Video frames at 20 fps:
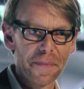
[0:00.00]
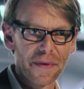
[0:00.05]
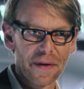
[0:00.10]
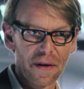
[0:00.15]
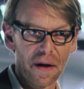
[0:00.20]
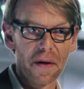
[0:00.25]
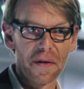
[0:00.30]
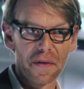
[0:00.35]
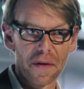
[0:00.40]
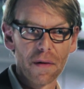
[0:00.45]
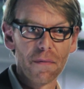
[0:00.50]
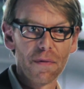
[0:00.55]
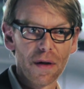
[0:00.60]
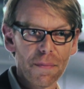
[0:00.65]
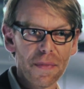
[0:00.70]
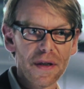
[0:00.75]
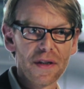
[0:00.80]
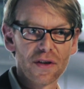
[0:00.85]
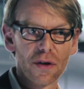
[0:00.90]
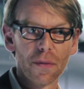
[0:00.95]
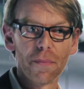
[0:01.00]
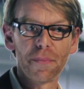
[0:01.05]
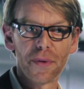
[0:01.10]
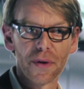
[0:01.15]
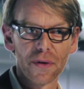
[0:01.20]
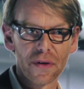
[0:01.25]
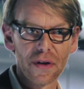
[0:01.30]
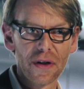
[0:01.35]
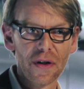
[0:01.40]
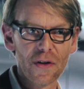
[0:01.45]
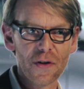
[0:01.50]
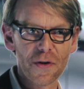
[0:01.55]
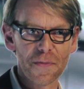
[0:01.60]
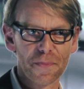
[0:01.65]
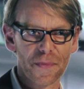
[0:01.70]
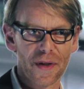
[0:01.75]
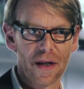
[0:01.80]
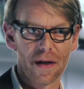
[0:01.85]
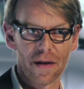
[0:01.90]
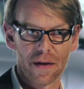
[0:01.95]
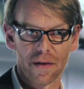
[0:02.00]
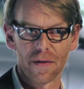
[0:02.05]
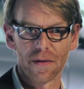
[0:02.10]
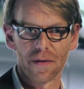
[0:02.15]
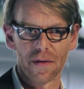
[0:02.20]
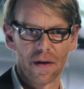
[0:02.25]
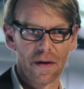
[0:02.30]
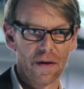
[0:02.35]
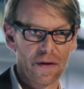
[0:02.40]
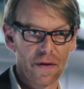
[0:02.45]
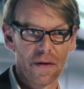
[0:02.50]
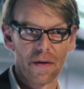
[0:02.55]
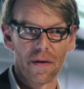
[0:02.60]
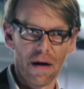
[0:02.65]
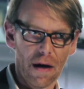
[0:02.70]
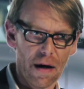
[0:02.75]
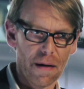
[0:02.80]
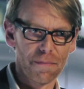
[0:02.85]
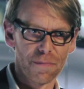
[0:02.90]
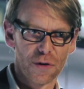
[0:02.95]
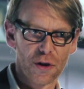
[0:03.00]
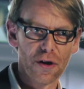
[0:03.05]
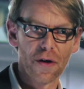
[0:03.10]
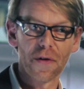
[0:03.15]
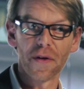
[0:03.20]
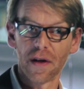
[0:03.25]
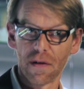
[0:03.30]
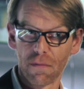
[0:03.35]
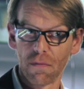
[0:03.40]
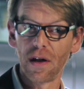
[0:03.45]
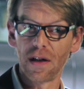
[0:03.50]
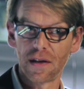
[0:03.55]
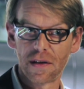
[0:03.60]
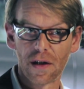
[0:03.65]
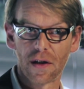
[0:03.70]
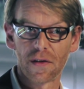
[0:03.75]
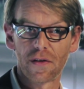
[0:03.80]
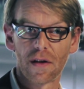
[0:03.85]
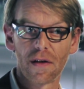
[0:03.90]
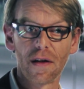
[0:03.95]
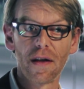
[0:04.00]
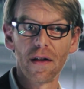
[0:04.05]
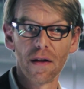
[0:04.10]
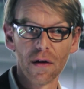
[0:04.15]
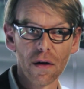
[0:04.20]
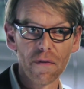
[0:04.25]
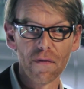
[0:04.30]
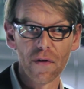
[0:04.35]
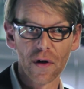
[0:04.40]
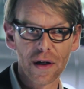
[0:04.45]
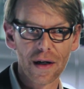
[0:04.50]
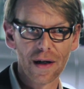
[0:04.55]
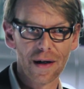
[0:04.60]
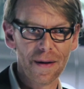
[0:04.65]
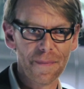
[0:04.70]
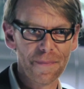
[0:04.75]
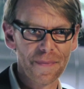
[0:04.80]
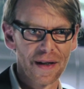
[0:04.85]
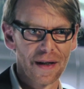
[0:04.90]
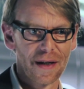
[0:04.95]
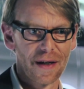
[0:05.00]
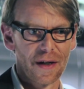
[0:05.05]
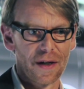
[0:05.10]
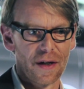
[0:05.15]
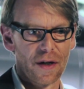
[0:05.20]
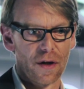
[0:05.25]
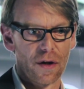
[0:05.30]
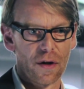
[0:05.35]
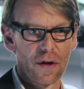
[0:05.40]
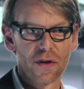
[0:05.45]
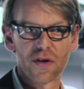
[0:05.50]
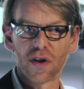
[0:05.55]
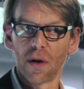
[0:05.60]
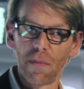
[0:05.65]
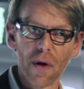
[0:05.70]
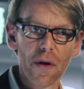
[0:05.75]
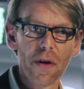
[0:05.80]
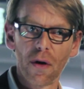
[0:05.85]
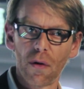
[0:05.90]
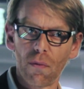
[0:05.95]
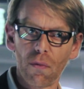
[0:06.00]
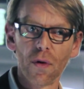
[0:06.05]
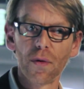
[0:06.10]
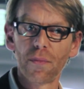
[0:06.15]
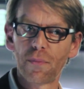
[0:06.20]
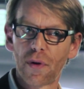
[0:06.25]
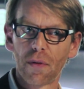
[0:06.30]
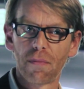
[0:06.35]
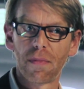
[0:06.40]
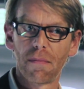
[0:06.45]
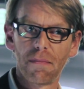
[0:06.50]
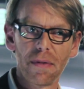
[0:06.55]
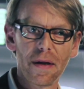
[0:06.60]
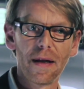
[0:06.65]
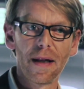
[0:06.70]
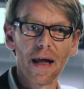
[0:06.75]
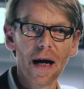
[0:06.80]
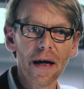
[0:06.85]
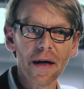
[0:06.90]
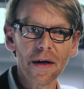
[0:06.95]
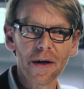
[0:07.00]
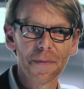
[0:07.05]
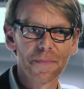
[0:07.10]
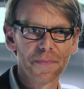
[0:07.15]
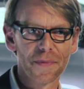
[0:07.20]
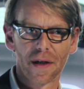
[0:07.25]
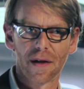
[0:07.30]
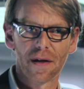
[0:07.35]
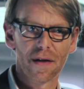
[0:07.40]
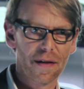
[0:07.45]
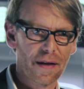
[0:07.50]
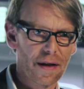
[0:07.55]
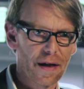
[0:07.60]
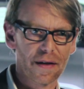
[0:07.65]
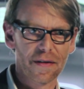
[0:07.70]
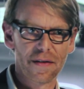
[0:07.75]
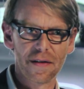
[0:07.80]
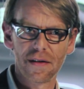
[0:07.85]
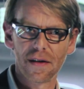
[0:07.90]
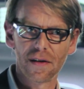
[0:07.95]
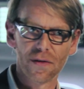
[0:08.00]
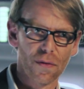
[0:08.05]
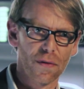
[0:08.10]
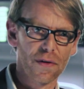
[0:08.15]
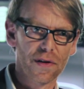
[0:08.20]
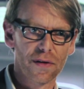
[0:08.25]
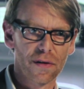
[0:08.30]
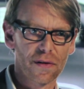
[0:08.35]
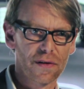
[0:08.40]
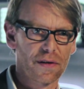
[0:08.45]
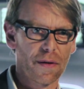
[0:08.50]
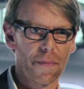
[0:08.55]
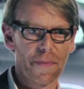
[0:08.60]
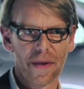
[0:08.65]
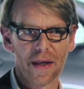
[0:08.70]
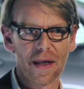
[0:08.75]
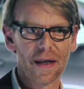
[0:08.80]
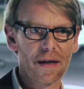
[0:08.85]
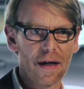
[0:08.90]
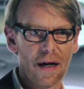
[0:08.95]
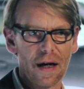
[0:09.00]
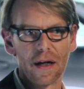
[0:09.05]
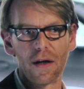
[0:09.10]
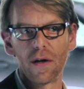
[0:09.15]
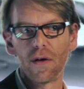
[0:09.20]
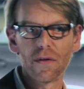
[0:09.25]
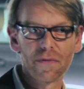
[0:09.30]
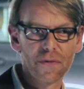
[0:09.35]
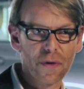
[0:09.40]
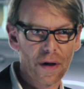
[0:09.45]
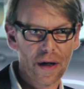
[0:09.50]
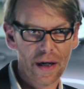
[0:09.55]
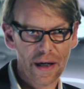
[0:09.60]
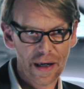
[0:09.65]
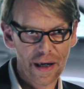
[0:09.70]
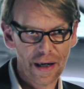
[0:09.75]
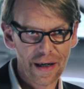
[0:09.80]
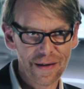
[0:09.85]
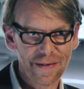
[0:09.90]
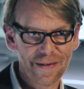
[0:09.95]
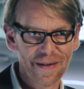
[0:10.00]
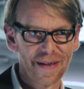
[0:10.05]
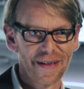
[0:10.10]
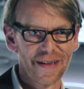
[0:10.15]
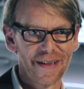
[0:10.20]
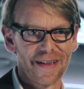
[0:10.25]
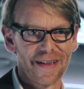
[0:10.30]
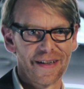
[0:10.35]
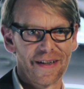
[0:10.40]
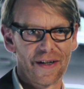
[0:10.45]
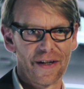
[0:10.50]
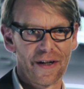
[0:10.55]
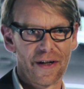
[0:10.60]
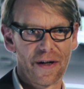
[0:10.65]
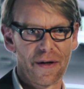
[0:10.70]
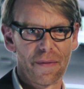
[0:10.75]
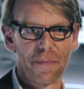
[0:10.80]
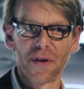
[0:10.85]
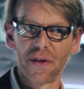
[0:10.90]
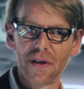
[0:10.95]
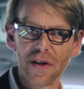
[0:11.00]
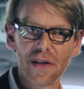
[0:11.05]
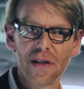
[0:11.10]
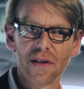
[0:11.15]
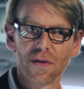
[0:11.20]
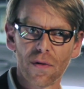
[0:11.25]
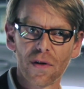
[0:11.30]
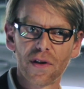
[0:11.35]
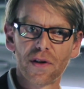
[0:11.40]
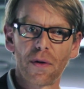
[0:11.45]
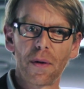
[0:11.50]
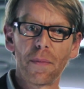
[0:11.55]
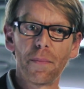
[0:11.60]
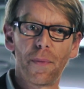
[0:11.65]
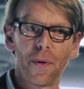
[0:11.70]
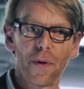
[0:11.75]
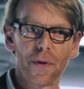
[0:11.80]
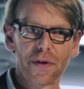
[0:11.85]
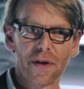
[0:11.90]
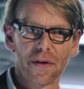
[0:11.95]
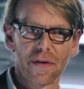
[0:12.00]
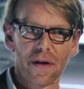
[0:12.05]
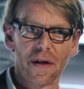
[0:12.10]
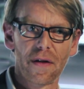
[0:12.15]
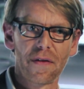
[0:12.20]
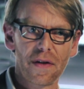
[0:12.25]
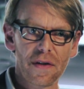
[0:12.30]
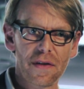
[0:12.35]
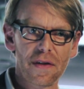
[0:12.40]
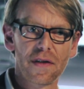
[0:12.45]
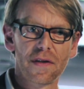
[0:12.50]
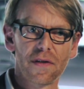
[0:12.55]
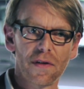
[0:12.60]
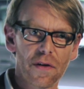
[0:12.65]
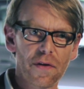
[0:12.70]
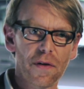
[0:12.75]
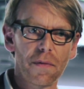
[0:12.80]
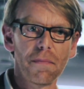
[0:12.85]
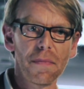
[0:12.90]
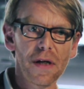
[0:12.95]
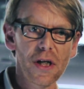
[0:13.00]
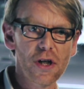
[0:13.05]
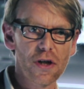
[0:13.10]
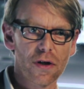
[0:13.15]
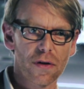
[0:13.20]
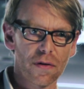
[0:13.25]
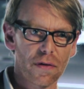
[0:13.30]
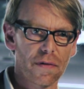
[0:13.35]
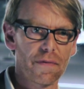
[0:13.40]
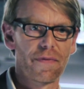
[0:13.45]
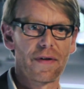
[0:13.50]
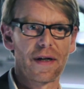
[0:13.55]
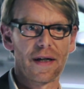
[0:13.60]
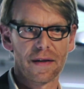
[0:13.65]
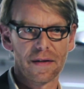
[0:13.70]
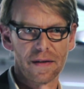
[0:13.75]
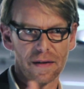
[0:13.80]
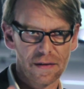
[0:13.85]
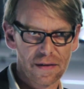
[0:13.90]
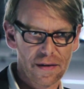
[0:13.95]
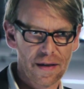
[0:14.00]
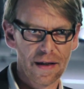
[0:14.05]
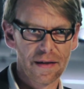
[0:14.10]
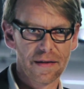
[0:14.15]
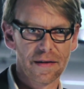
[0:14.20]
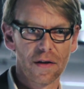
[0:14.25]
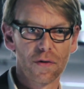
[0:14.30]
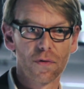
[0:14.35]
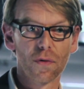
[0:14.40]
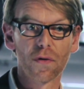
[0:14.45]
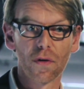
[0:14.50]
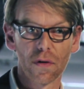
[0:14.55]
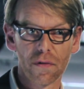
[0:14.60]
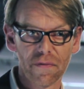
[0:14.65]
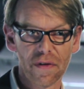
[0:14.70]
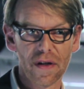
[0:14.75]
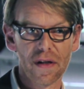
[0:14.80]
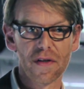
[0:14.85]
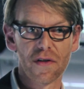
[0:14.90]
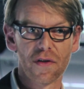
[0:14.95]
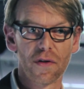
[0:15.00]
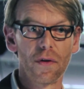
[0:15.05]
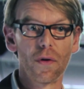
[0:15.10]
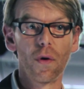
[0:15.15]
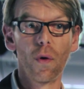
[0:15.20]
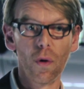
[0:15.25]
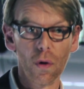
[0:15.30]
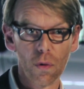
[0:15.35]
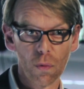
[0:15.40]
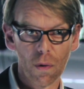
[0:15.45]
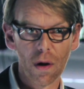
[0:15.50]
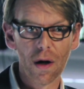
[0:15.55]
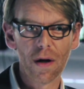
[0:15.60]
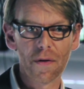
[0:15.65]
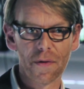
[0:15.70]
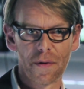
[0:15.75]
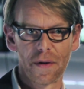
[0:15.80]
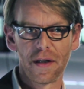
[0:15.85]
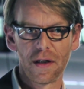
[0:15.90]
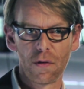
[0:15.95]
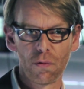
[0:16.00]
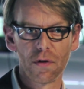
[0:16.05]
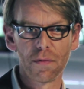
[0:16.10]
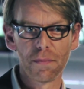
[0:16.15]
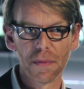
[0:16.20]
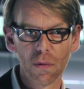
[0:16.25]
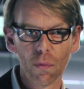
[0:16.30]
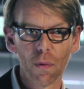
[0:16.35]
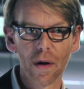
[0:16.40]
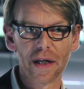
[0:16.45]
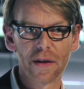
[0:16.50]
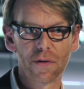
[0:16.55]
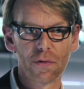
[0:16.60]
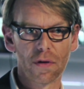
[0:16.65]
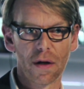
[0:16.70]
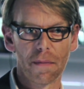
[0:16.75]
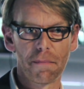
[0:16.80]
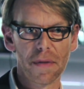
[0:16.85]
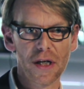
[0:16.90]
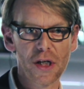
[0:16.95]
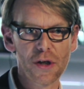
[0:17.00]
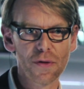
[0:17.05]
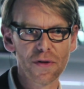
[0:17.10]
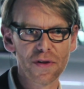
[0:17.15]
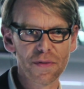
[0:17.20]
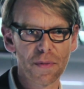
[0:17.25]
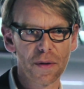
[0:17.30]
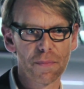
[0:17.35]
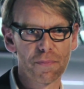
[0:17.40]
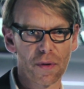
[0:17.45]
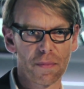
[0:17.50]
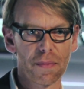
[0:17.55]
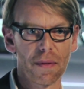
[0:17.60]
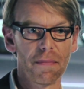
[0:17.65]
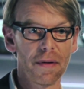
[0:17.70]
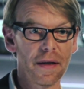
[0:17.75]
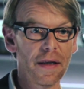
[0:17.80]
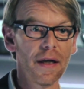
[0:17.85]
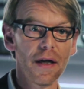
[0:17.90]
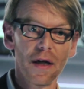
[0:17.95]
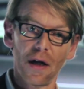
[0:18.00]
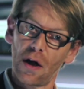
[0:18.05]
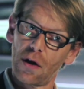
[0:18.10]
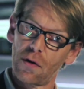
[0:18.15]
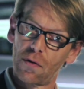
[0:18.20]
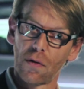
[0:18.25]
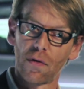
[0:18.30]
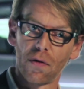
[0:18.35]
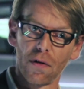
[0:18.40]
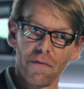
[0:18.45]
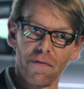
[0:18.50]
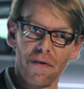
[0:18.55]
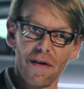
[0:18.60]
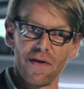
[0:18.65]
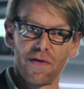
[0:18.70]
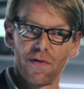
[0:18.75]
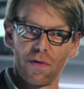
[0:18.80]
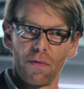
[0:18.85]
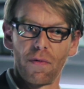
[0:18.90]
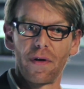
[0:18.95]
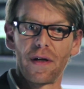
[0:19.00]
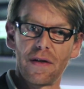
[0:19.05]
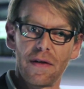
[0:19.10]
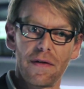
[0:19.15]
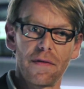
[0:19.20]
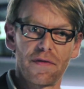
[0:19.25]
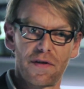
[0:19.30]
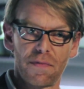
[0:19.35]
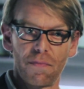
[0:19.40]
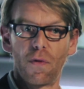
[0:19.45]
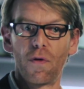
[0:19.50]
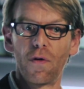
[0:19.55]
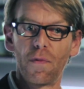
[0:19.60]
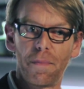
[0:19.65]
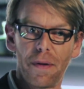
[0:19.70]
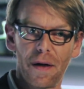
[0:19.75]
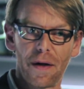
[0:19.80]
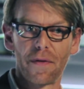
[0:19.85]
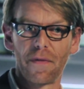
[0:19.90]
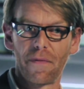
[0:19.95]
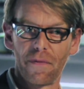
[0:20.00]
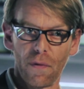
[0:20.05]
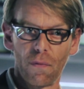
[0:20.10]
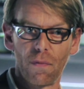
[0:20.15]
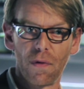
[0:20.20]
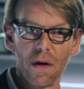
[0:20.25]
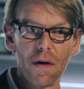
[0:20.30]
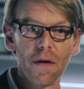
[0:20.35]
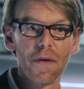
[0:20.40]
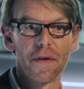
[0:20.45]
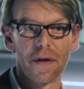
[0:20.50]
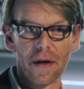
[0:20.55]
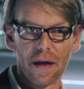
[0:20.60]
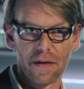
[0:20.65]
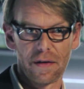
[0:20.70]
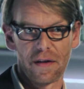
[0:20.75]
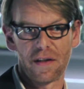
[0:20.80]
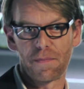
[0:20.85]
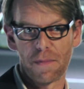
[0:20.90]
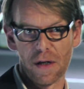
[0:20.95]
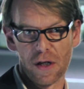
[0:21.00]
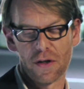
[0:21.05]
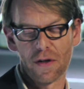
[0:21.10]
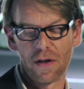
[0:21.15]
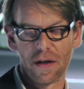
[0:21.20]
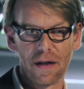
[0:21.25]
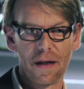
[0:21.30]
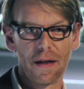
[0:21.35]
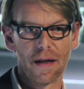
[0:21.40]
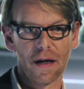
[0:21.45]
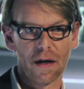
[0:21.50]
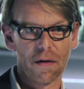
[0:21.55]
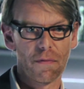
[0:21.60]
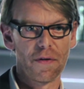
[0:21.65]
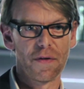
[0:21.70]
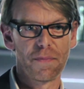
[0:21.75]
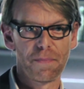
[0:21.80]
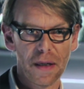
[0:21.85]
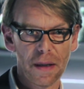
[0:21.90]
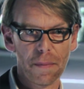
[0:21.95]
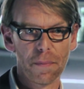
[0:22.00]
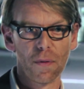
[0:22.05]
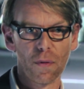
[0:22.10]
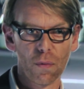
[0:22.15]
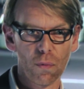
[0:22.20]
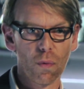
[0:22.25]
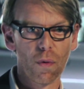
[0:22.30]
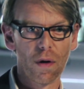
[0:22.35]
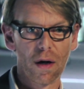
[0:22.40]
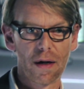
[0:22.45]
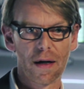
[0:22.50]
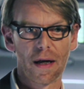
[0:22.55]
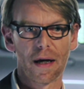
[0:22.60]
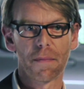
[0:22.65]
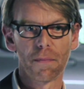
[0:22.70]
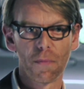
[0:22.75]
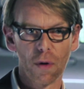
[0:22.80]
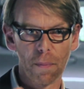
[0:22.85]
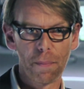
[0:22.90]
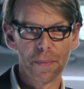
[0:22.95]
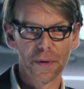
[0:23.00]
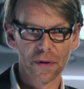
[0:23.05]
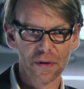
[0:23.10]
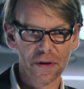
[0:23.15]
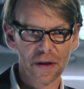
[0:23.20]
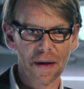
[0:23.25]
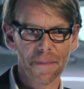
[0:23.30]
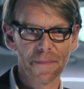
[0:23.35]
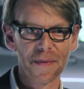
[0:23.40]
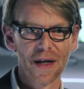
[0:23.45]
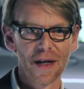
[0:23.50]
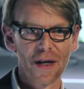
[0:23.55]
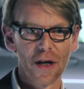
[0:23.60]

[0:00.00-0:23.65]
There will be some pioneers, and I'm sure they will certainly love the car. Some other won't probably like this is also something I love or I hate. But this is also important. Huh? This is not the mission of like this, let's say, to convince the whole world. It would be way too ambitious, but probably to convince already a small part of the world, and especially like with people who are like more pioneer.